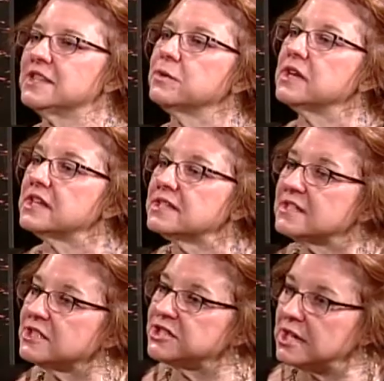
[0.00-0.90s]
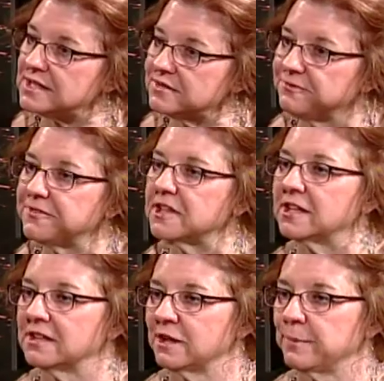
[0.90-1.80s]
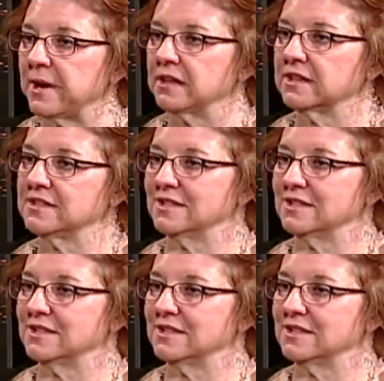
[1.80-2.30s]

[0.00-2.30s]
so it isn't just filling their bellies,